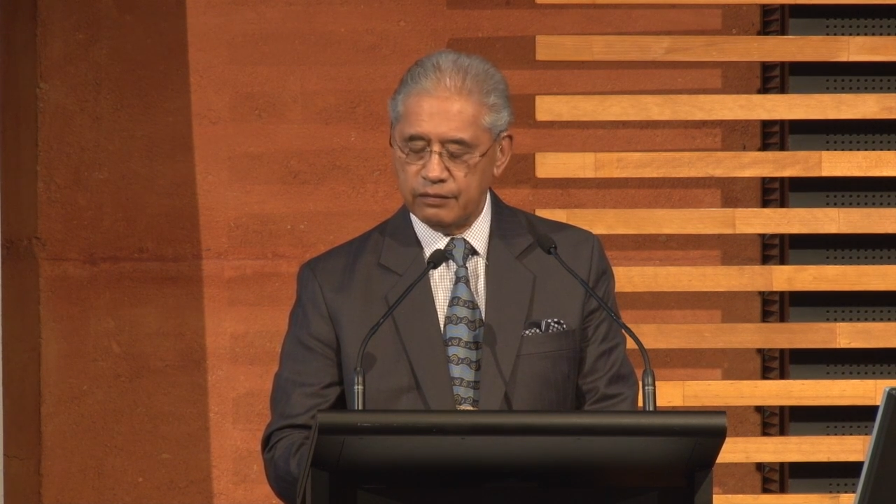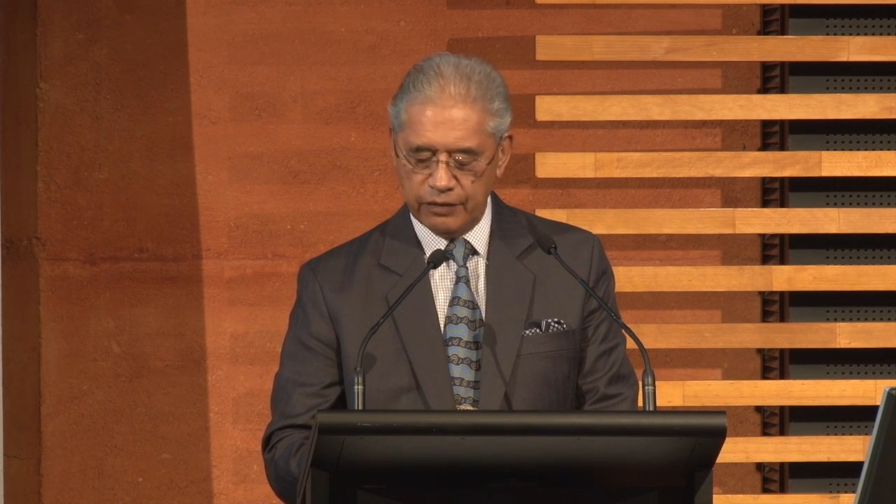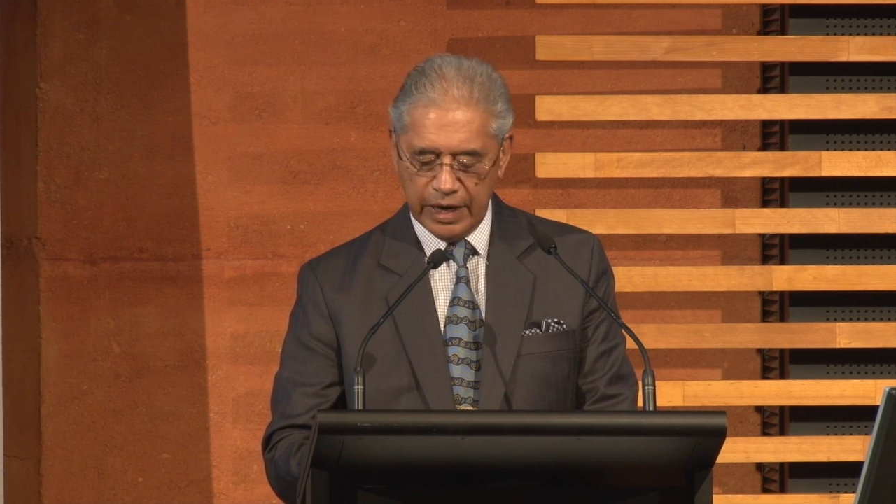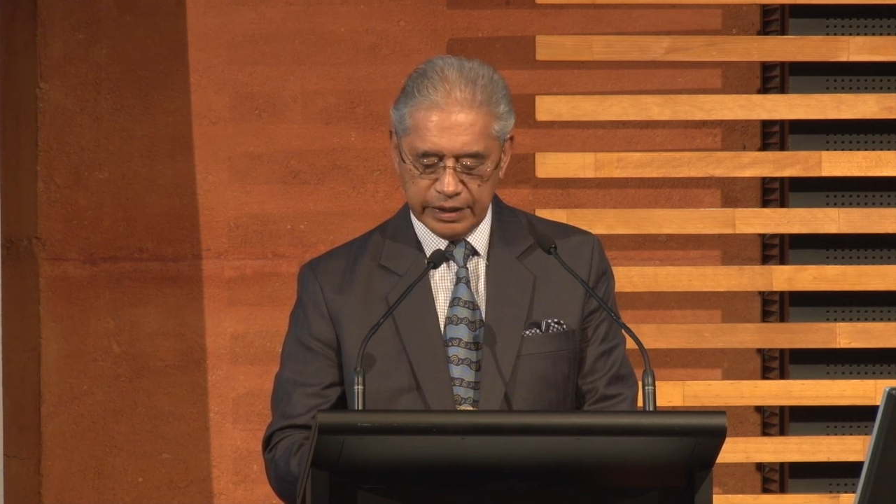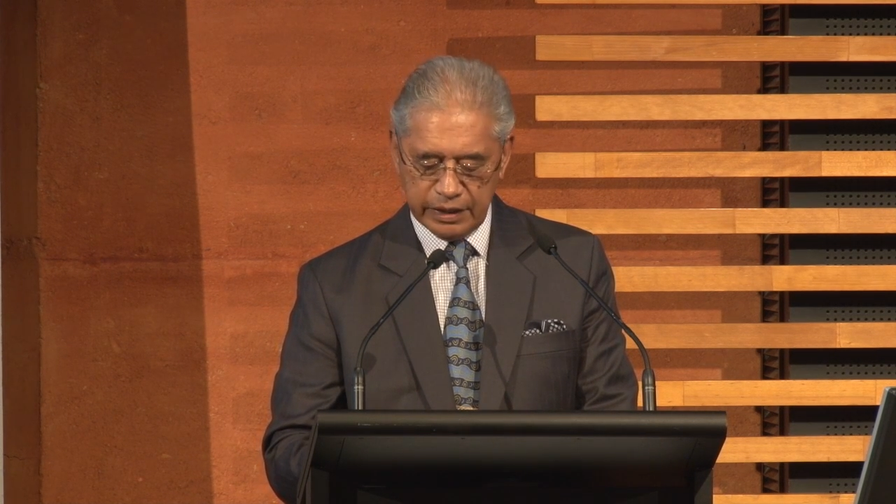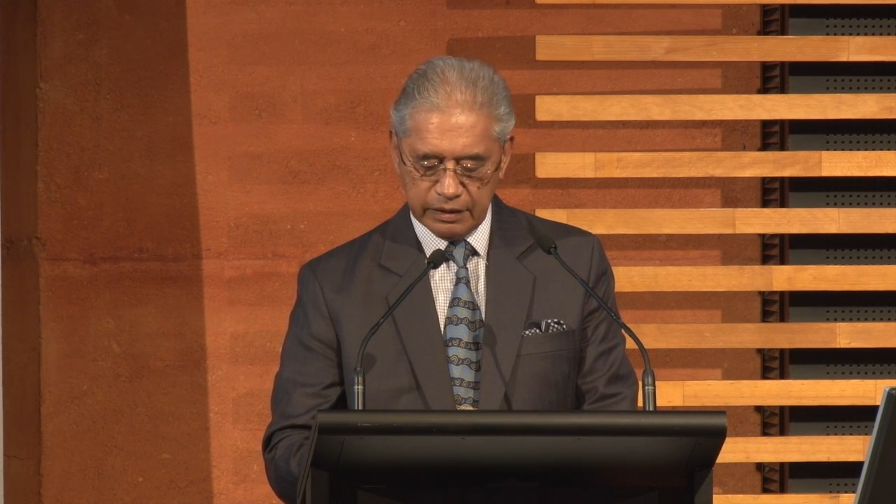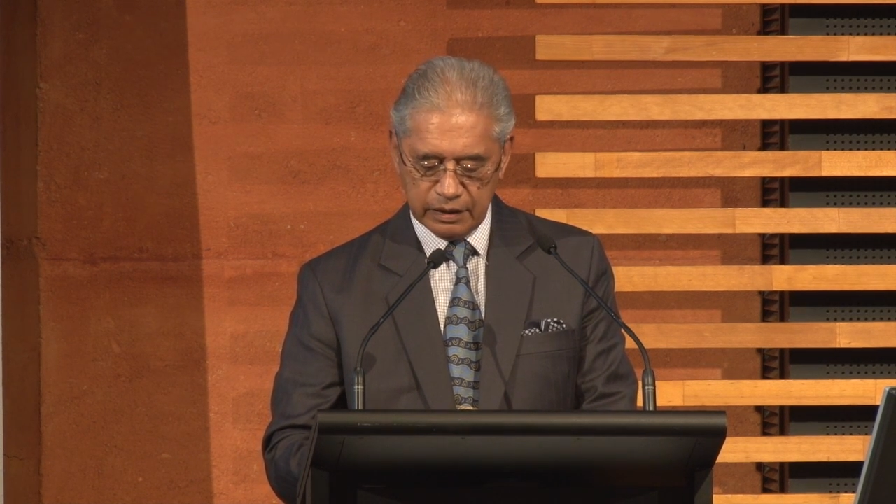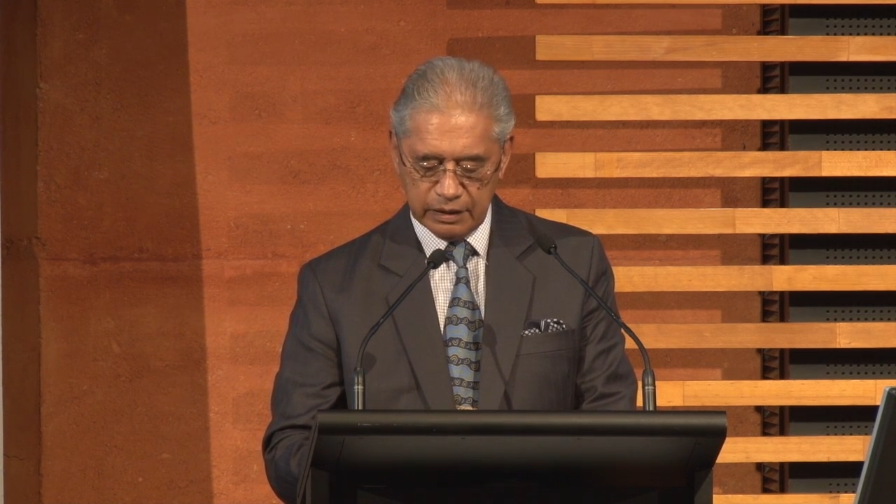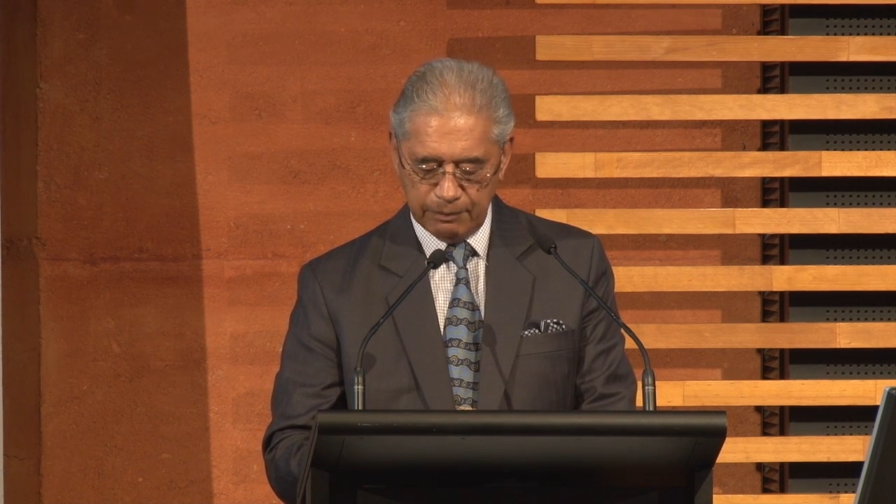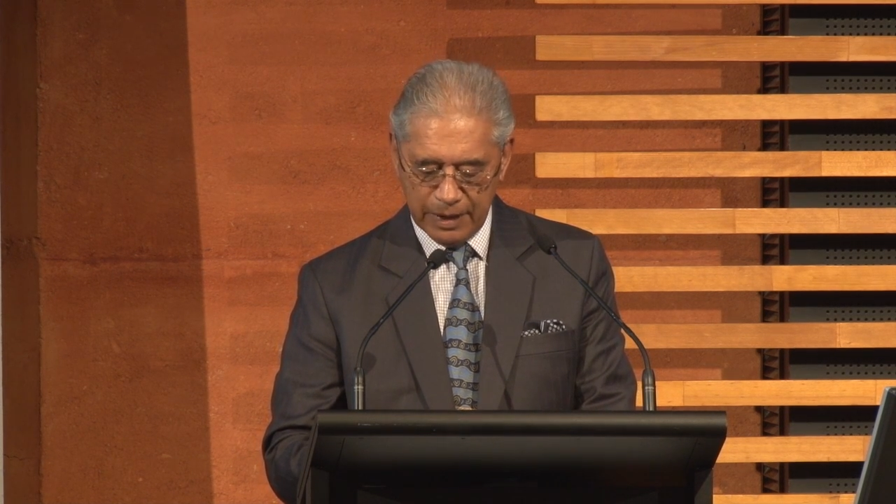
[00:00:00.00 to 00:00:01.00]
Finding
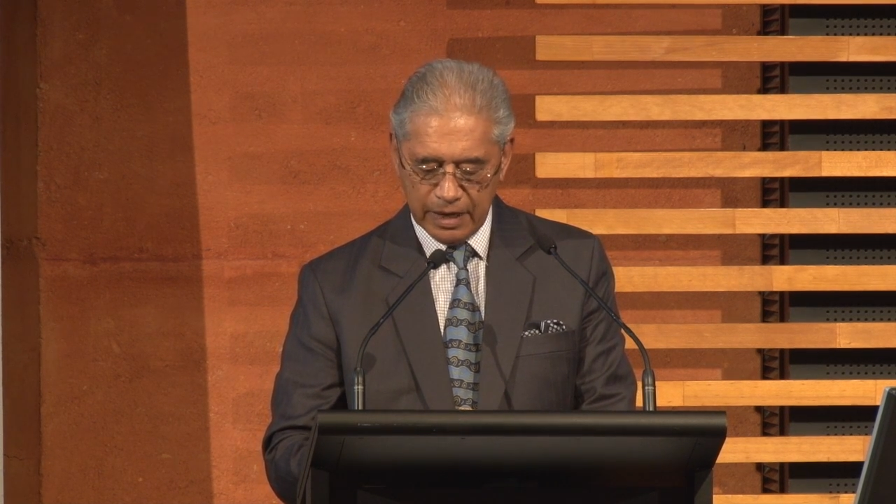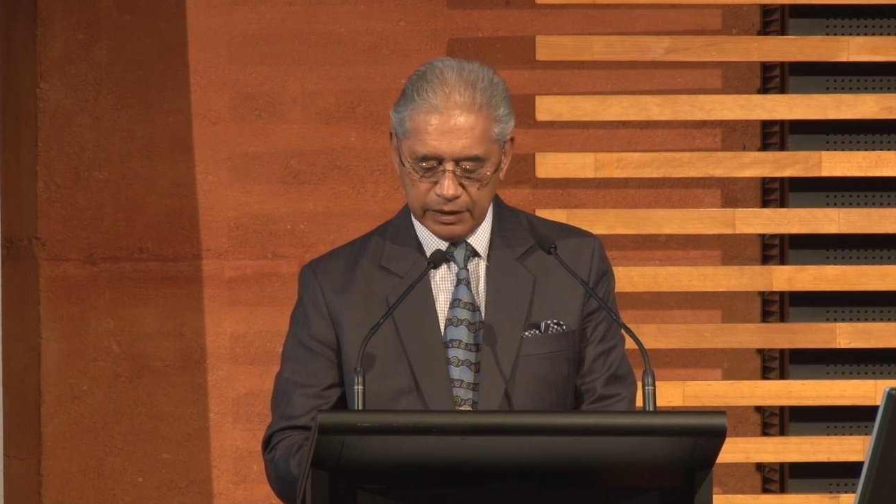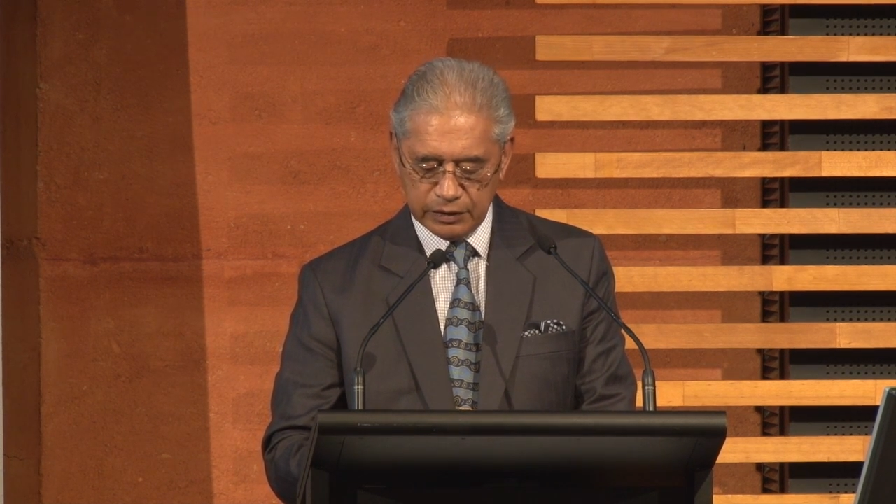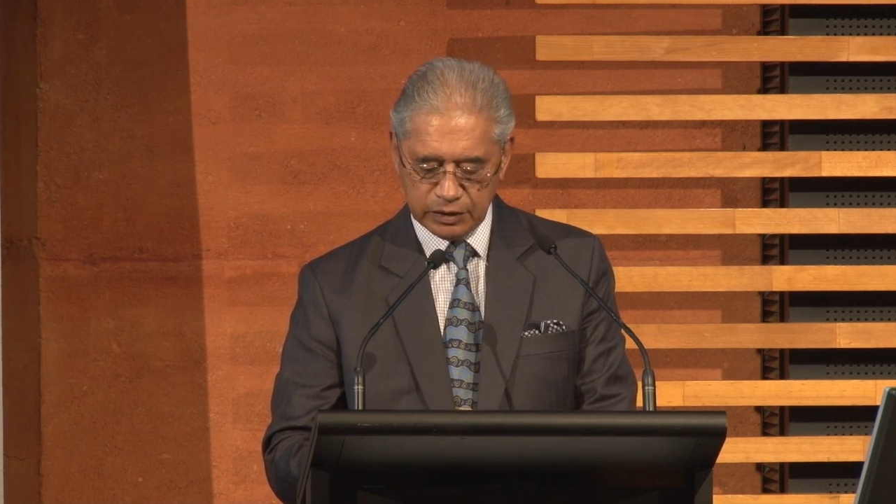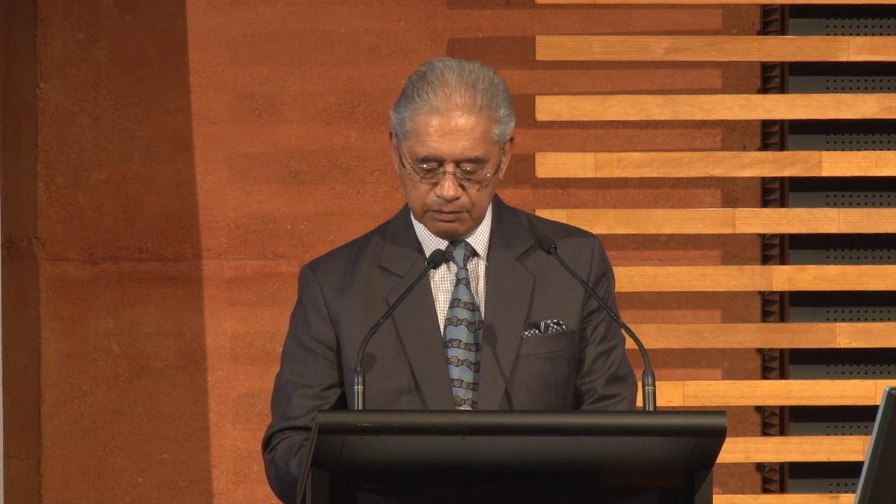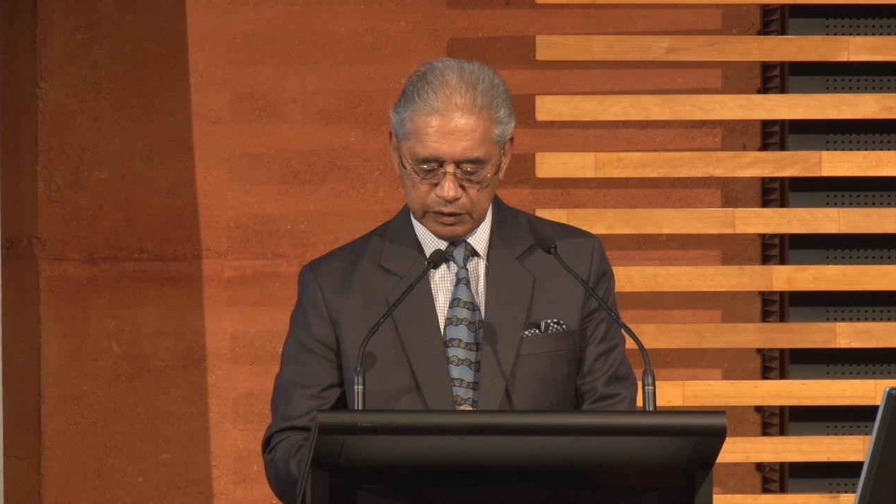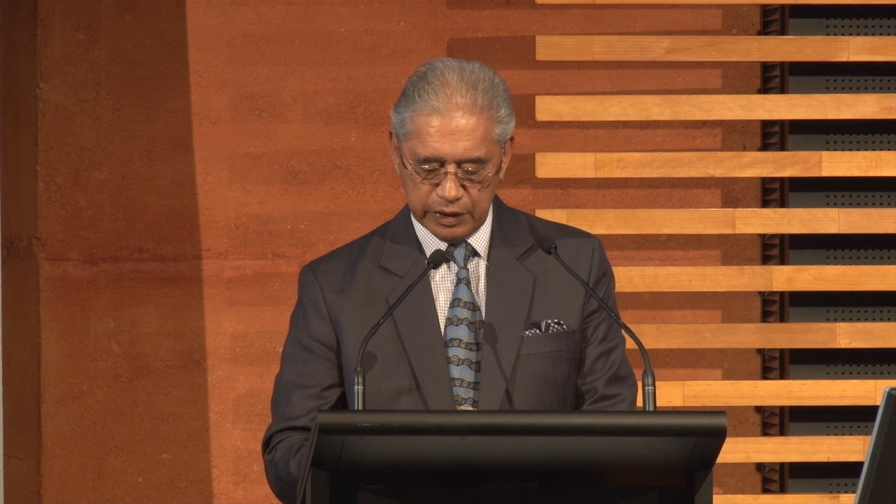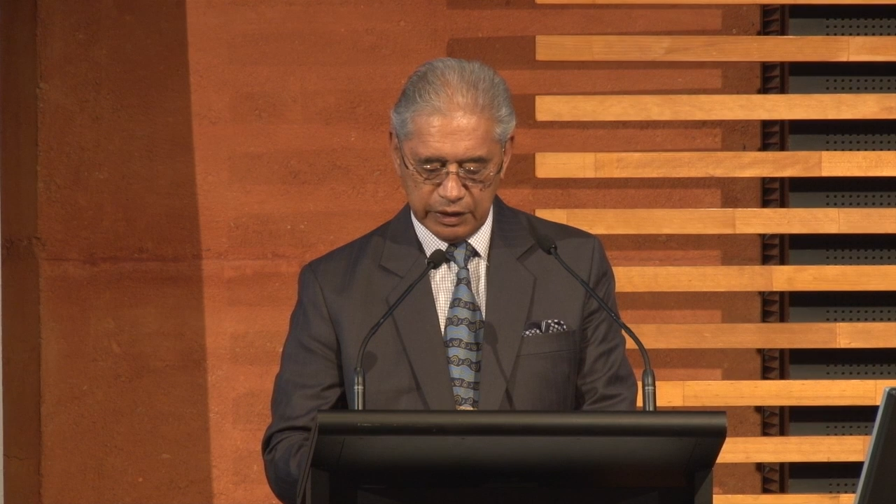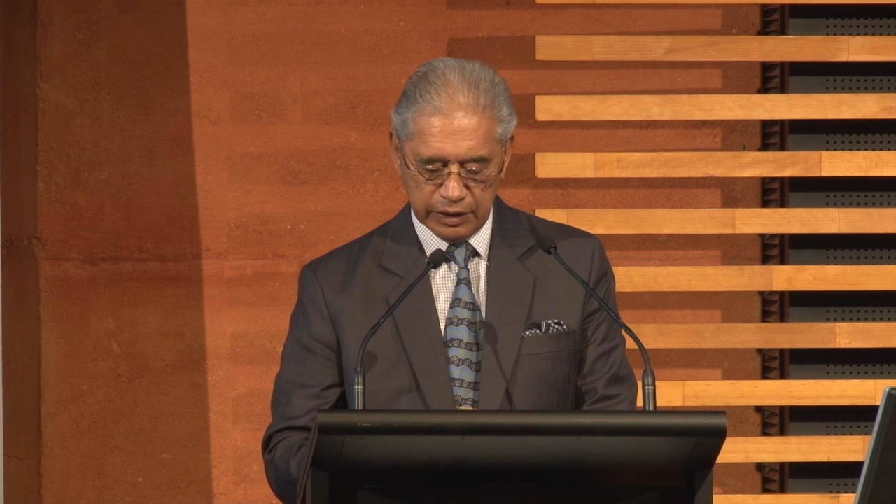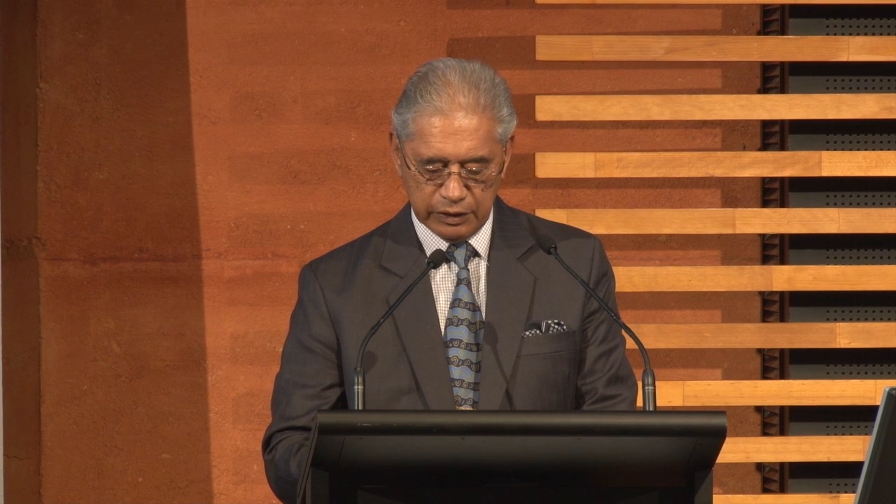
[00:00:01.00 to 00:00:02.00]
the balance between